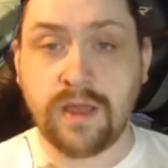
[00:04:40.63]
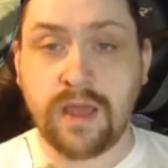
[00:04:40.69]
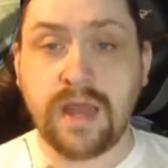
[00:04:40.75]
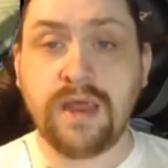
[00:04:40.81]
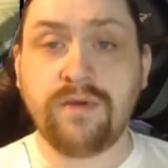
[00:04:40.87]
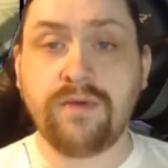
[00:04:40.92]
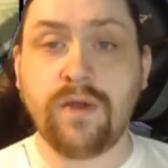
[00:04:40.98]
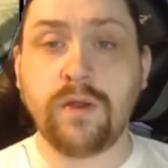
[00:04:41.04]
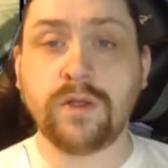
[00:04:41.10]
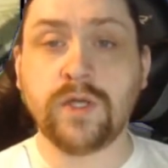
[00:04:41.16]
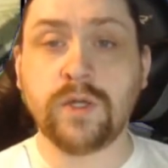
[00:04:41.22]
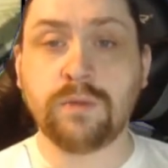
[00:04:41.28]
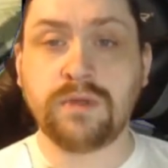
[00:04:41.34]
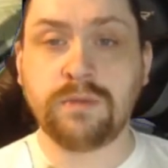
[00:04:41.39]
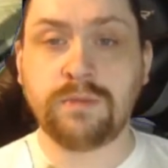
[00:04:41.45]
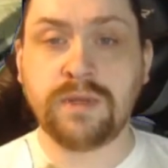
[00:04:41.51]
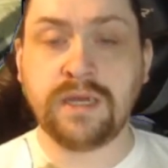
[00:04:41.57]
And he grows
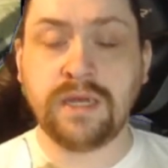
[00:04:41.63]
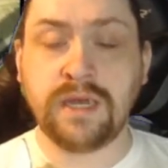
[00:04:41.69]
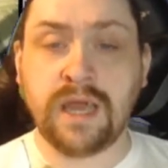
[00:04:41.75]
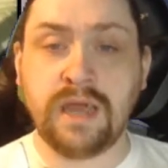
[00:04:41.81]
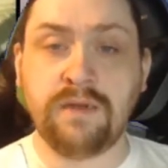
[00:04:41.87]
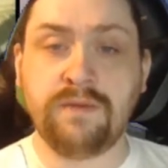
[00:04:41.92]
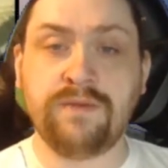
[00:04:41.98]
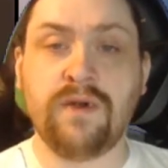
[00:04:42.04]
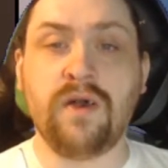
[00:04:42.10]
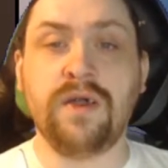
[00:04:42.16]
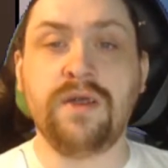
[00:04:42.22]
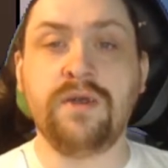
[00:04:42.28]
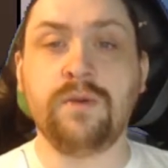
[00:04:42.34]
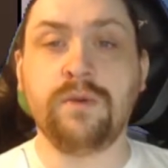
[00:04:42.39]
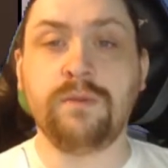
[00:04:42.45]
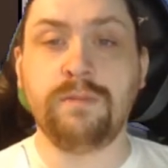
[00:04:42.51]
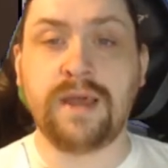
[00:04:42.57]
up to be a fine
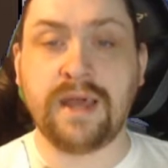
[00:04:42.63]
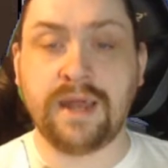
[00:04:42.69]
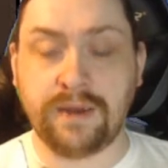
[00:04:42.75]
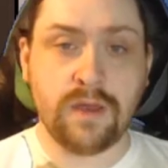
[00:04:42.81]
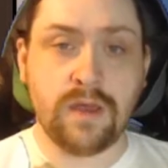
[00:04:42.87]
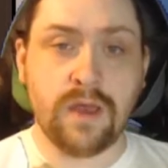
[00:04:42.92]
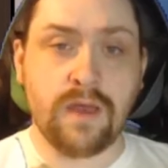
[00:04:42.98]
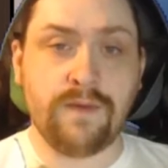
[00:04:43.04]
young man.